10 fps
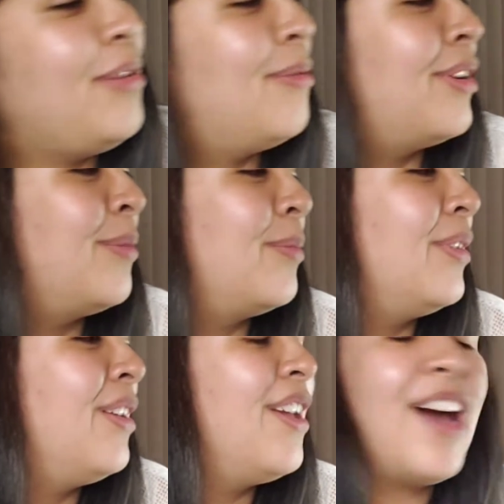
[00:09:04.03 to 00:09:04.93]
even want
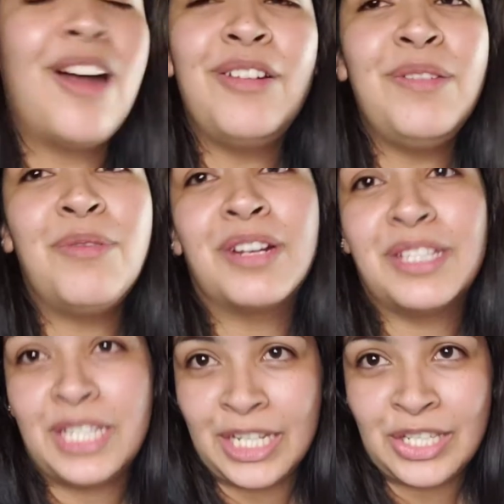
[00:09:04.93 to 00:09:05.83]
to
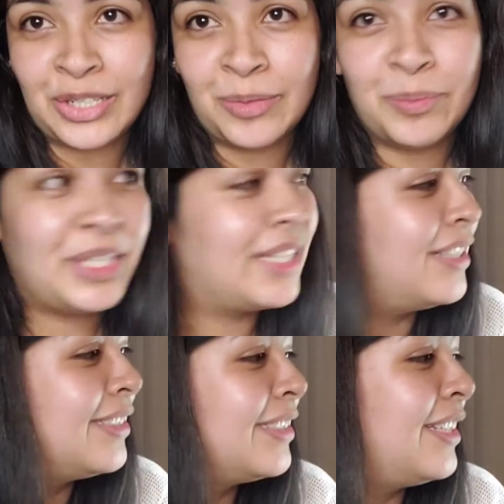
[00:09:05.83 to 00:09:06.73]
touch them
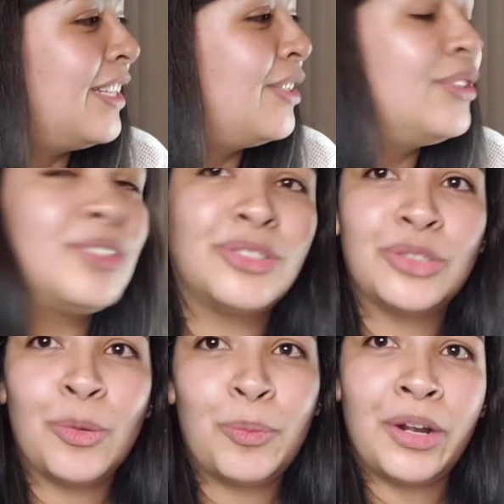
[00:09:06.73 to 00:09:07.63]
because like they're just
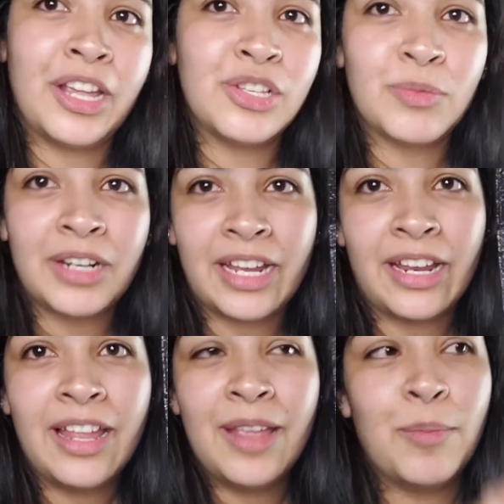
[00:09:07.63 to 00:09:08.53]
so pretty. I just want to
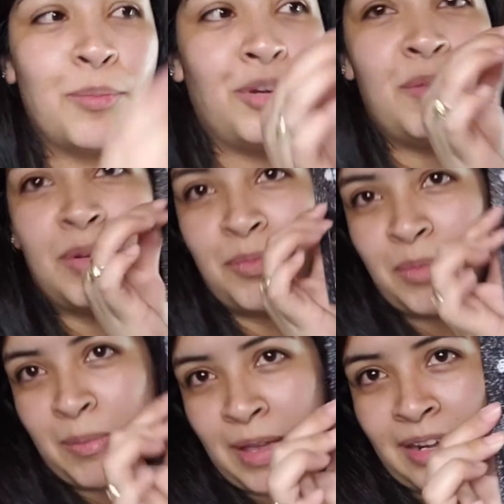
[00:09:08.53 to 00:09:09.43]
like put them up in
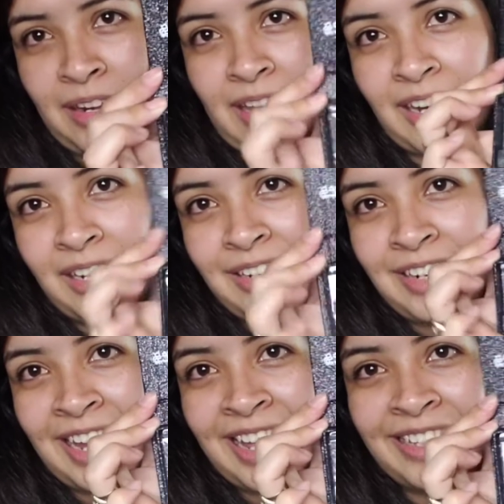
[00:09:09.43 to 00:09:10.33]
my vanity, like,
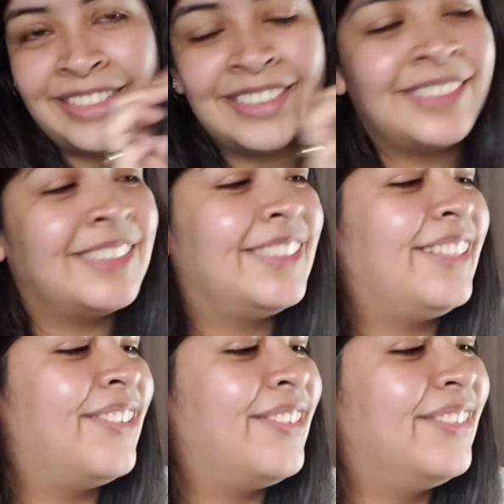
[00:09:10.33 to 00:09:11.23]
look guys,
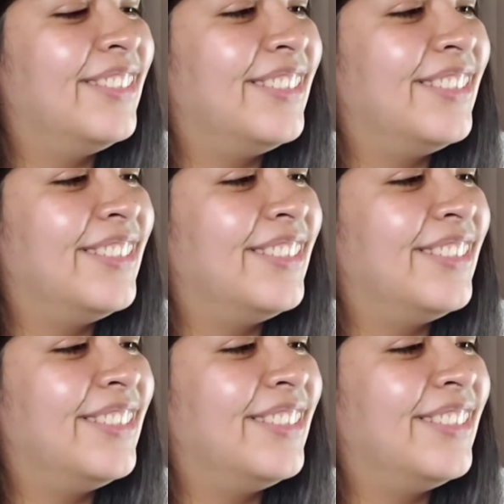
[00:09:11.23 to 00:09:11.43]
you know.